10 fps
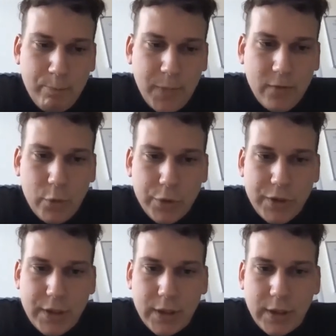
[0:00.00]

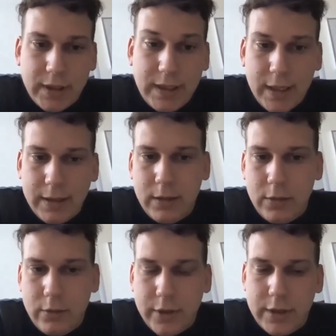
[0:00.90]
was Tianjin
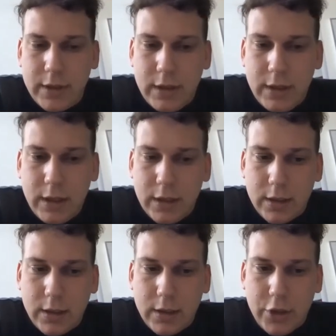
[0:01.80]
University
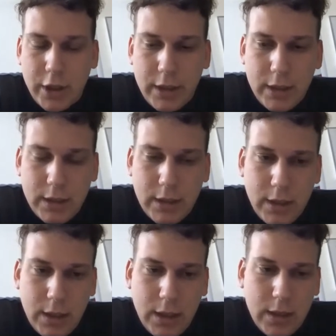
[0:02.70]
in China,
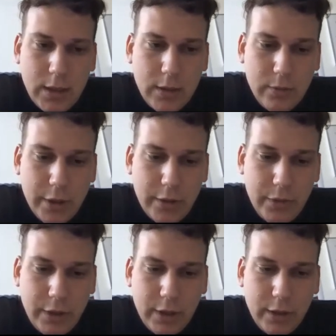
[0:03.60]
where
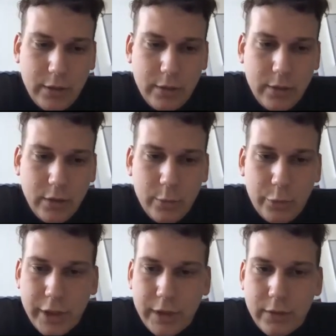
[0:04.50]
we
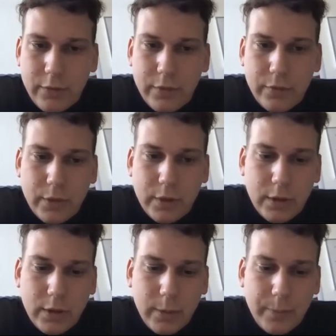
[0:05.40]
collaborated with
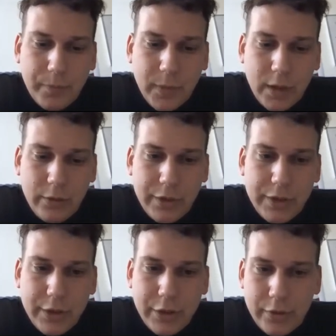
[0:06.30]
a
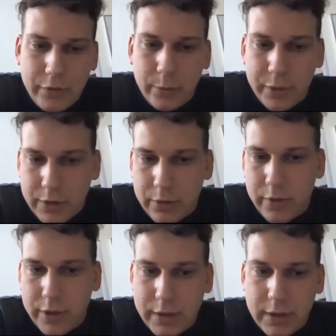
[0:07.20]
researcher from this
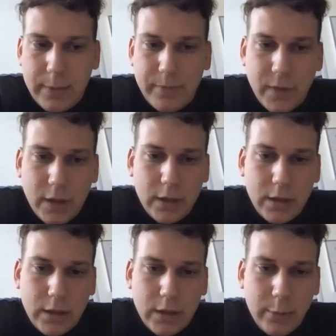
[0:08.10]
university,
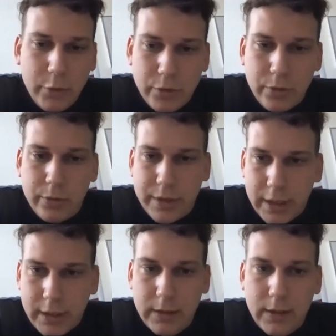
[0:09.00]
Abdushukur
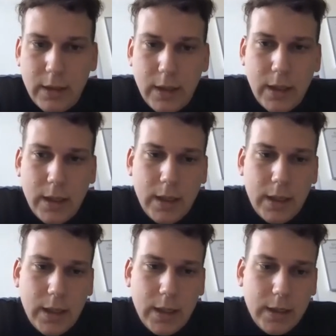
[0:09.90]
Zaid,
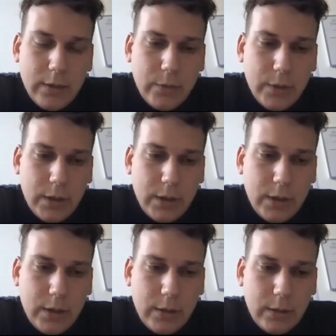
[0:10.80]
and
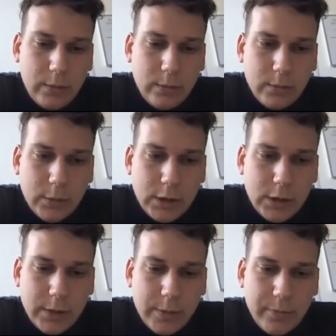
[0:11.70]
we
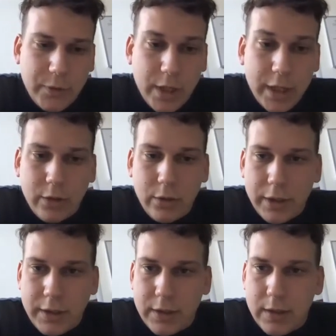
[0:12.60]
together
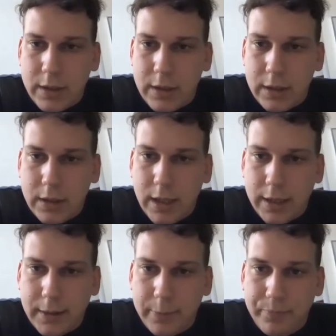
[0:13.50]
collected the data.